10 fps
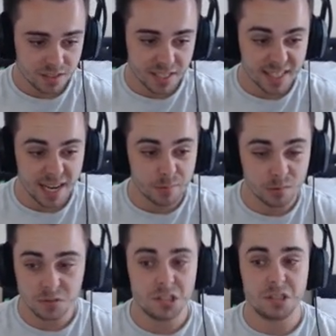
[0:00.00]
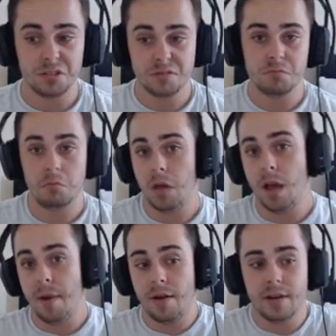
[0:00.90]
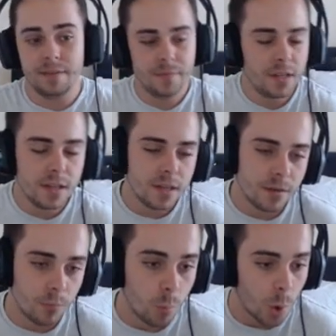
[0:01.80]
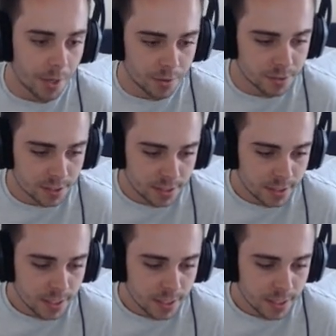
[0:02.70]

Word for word: Disable, because apparently, why not?